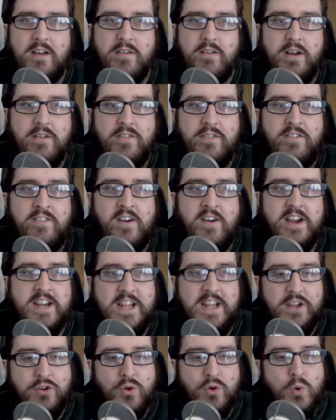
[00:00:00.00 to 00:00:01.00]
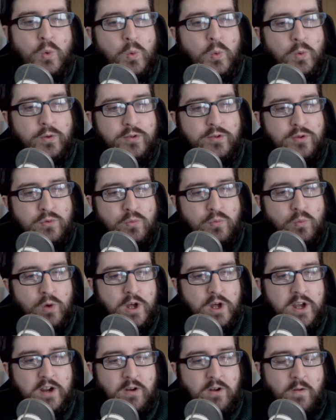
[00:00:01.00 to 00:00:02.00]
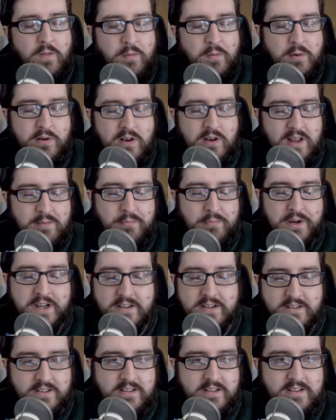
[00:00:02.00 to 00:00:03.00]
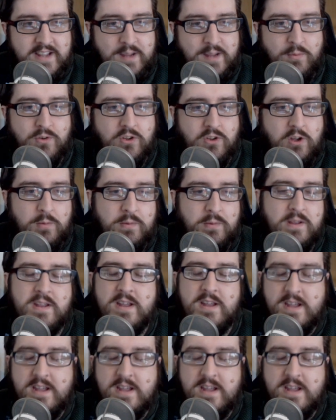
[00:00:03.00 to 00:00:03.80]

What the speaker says: finding it cool to work on the model and bring it to the tabletop.